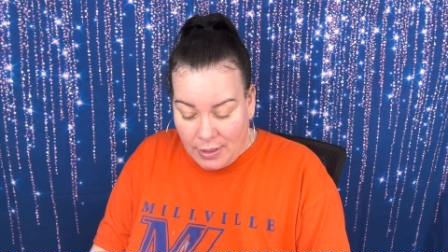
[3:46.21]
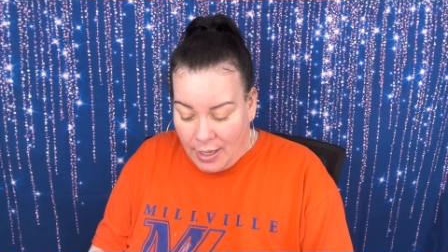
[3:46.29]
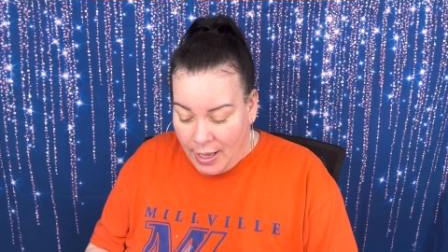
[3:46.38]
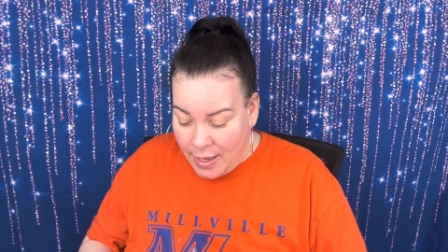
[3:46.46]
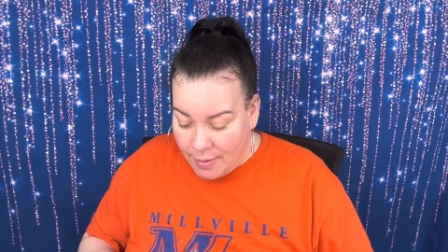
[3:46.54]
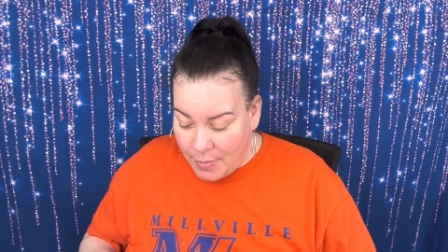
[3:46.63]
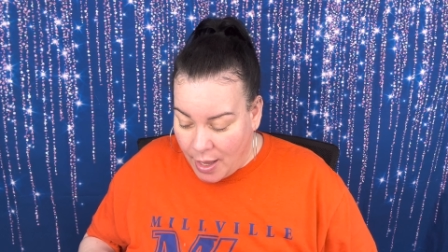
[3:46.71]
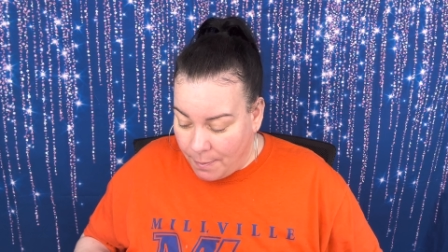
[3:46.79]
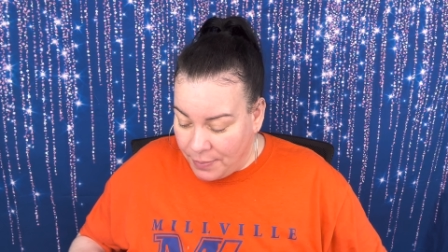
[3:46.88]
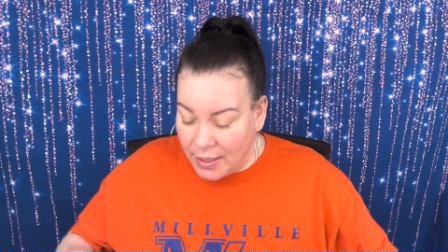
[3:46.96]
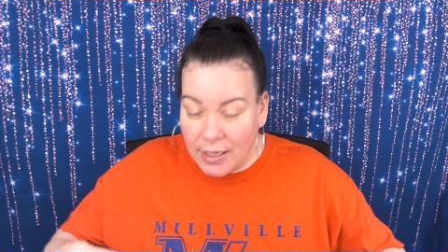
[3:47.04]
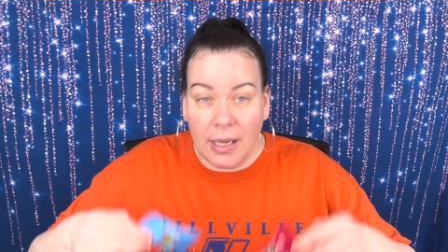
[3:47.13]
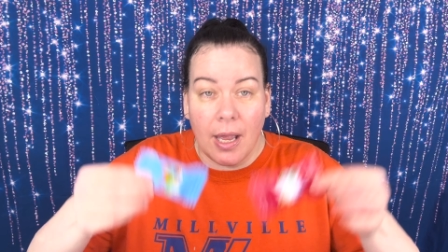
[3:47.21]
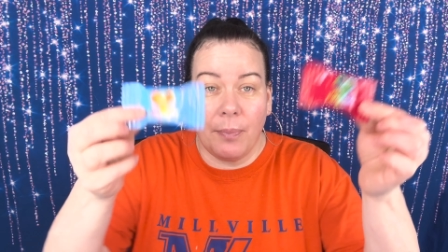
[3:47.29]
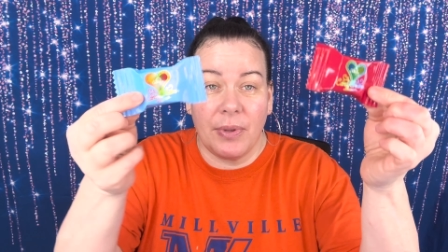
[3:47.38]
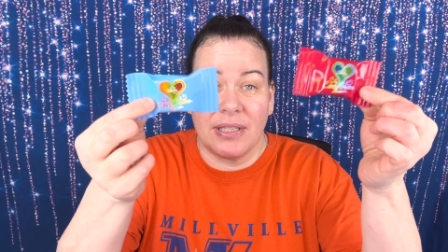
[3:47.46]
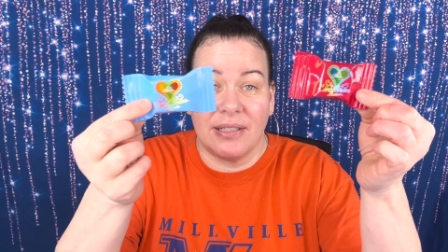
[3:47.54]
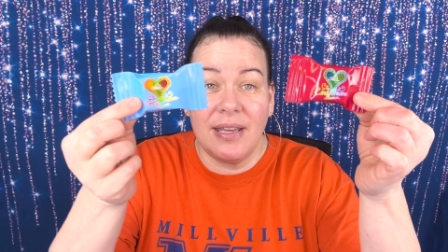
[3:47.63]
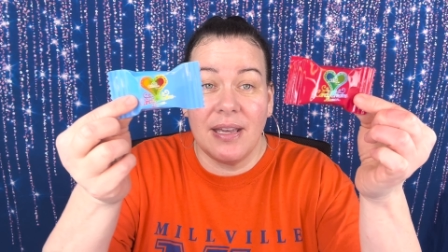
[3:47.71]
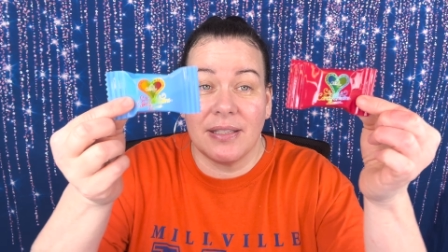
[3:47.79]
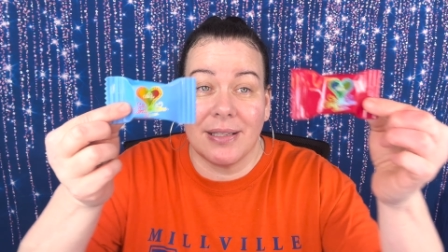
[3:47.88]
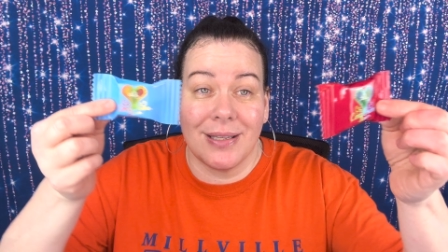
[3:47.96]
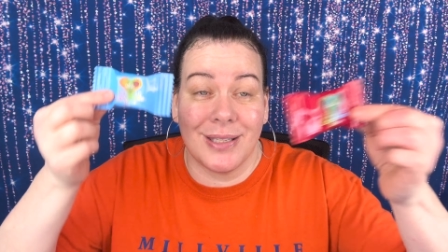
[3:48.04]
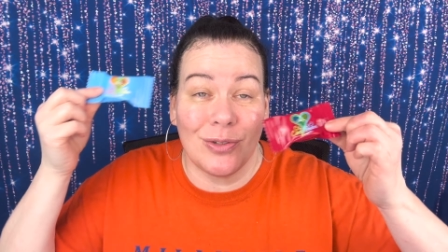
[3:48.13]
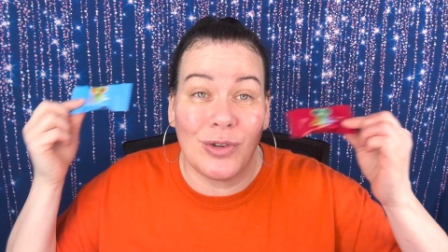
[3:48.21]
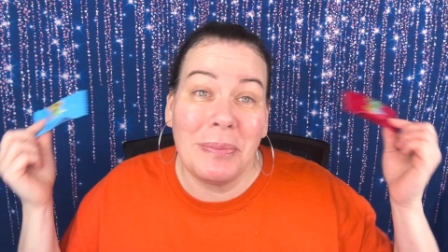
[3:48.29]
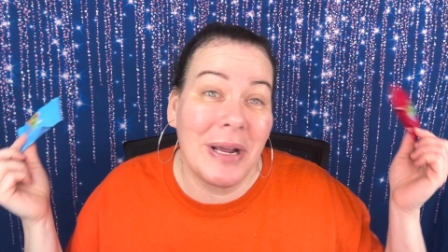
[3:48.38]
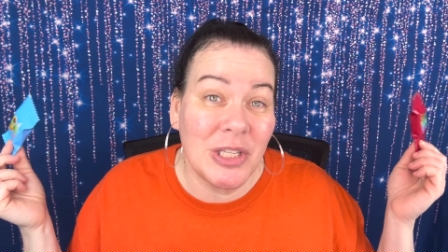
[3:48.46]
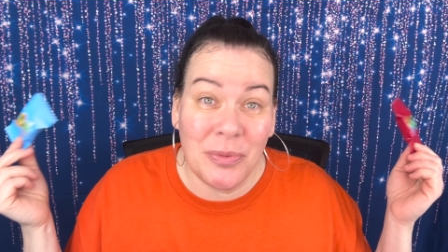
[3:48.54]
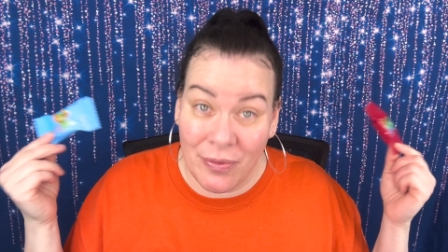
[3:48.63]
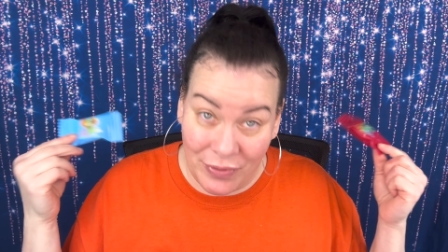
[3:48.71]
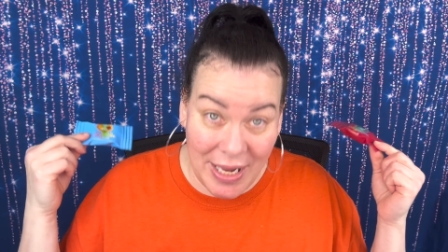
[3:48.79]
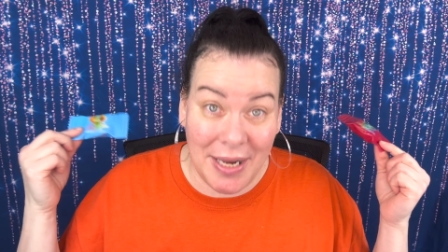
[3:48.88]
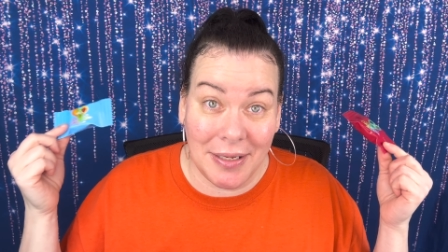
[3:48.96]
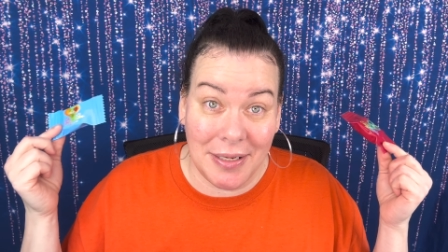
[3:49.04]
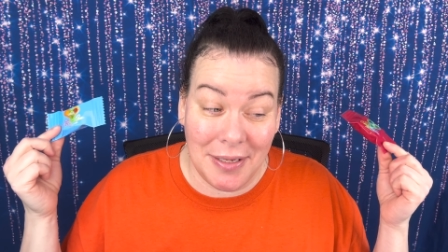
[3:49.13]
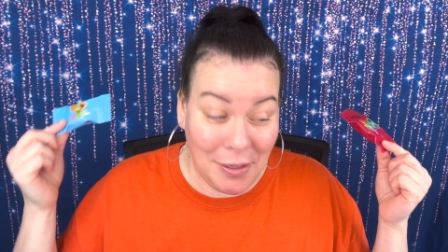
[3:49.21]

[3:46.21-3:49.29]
am picking up is this, because this reminds me of candy.